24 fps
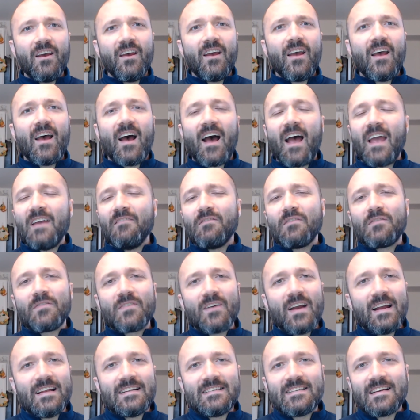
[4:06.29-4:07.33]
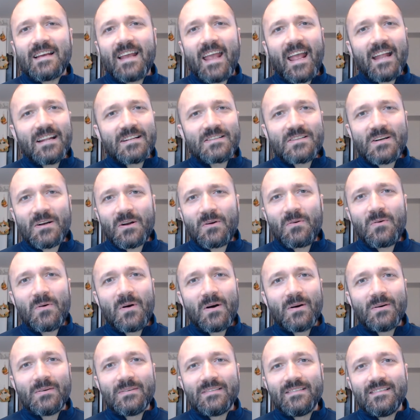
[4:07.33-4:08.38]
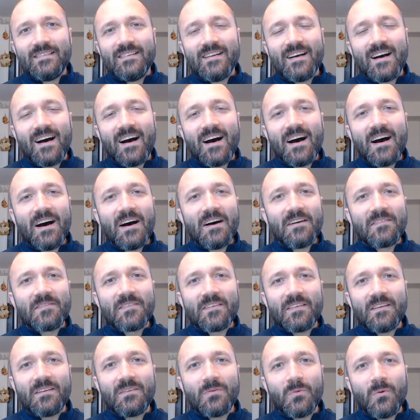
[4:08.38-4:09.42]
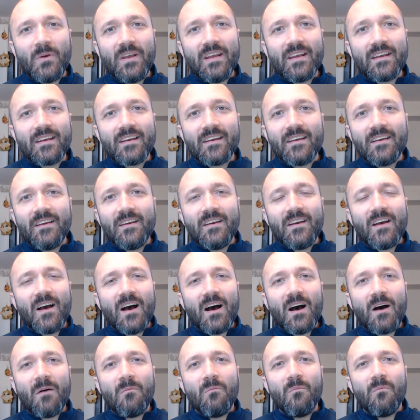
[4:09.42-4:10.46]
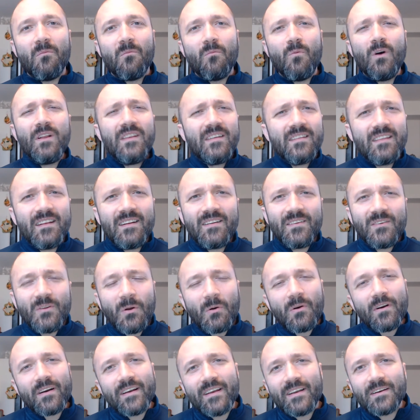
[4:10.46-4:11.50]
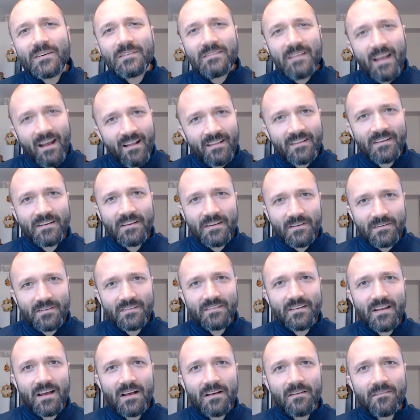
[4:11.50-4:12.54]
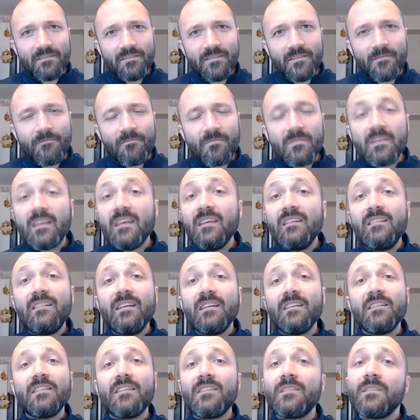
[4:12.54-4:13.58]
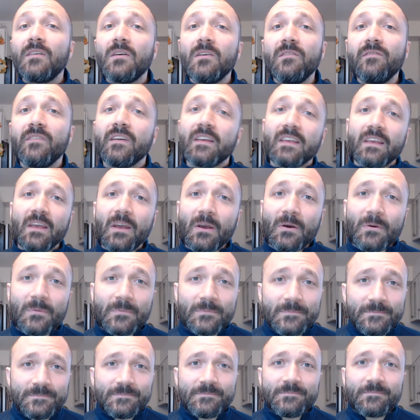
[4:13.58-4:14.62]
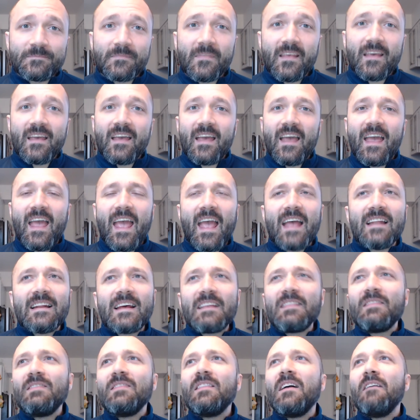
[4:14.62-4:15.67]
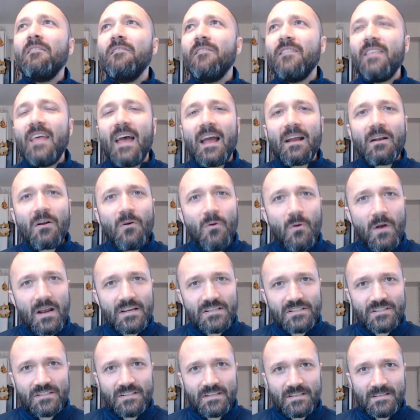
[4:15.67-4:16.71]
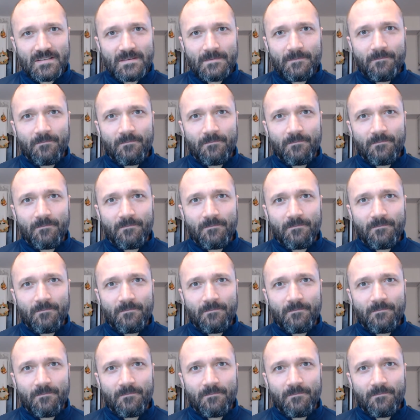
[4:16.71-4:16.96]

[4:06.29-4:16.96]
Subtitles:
I have a friend, and it's our quote for this week. What's the story you're telling yourself? Is it serving you? And I love that question.